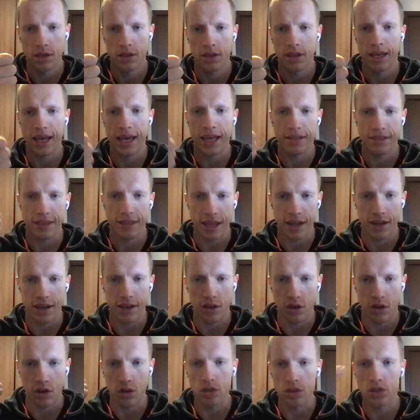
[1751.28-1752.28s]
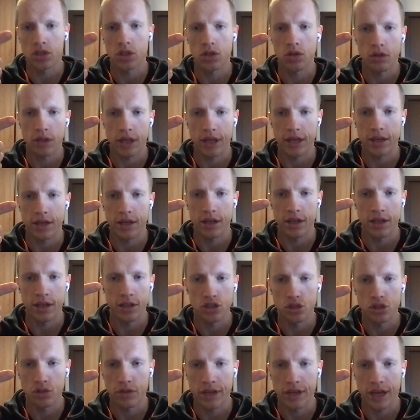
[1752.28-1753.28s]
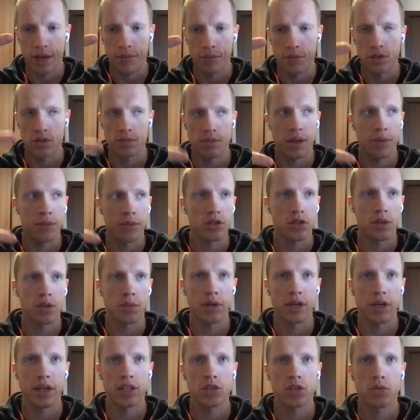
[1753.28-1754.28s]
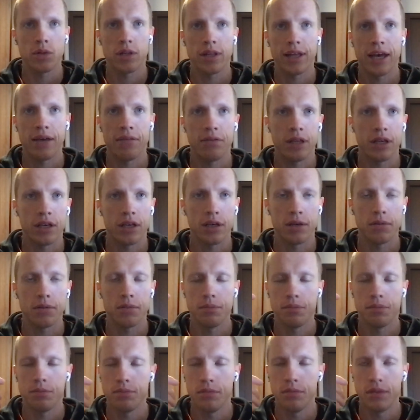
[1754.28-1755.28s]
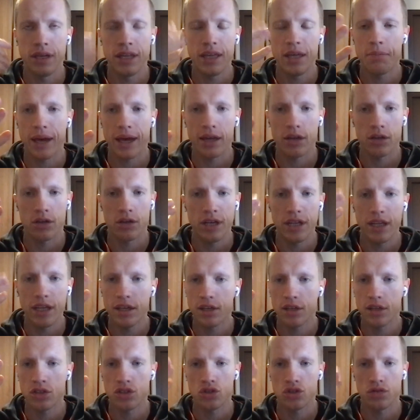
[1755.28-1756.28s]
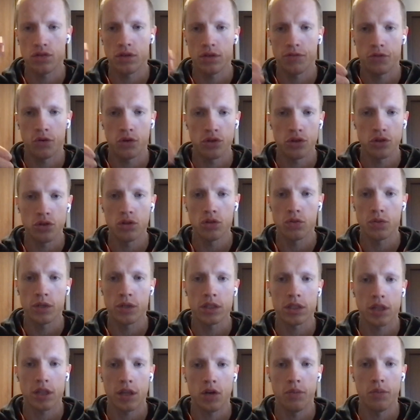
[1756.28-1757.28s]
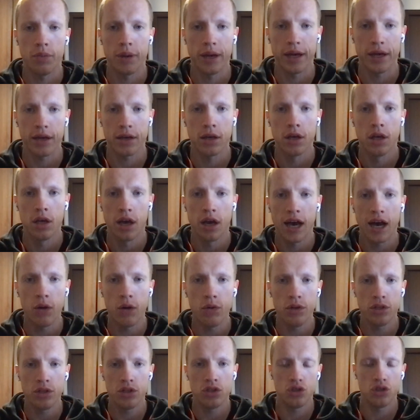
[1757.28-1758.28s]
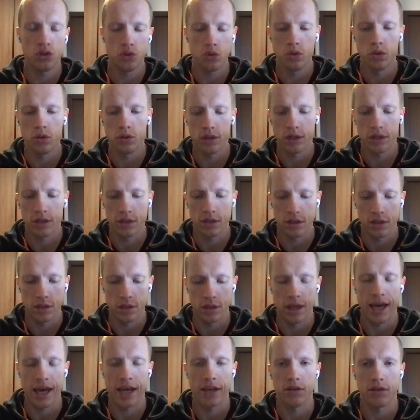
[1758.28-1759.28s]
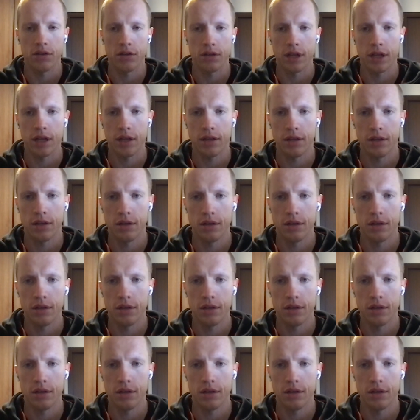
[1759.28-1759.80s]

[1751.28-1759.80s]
and then also like injury happens. Maybe somebody else will have like a knee pain, knee injury. For you, it was low back. How did you handle that?